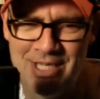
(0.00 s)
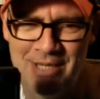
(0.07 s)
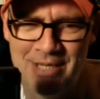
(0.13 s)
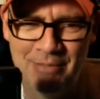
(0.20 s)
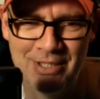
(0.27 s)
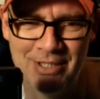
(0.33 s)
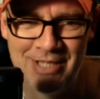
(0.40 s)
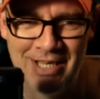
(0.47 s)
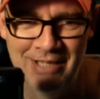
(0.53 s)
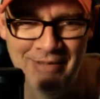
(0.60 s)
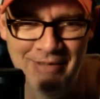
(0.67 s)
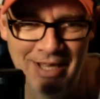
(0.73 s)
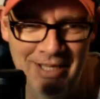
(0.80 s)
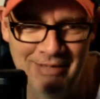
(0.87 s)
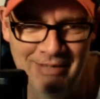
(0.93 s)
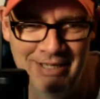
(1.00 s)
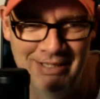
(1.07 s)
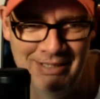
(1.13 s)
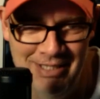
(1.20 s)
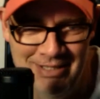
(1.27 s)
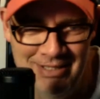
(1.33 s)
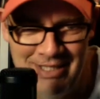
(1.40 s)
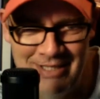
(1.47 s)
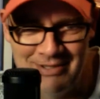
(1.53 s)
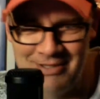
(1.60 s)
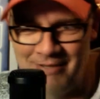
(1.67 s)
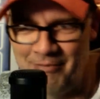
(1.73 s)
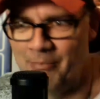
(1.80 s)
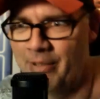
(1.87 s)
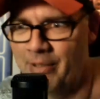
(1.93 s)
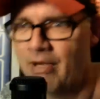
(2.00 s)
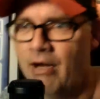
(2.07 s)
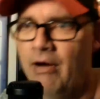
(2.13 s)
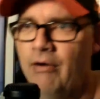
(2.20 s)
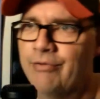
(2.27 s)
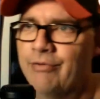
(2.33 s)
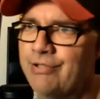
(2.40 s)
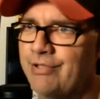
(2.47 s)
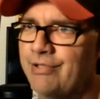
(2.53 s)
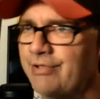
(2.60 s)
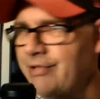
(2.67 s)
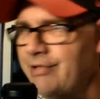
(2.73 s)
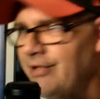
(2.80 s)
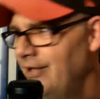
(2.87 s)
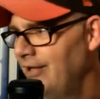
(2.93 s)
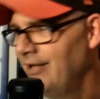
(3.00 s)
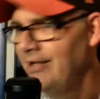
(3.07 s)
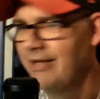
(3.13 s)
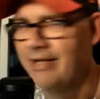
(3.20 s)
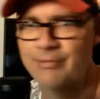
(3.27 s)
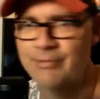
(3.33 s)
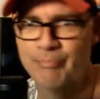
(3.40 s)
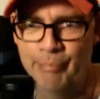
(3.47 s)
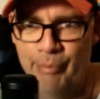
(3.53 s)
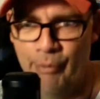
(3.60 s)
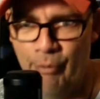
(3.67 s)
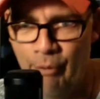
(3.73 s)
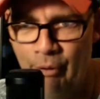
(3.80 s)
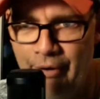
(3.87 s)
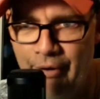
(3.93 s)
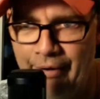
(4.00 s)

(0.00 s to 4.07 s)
it because I, I, I like saying stuff. I'm like, oh, geez, that's boring.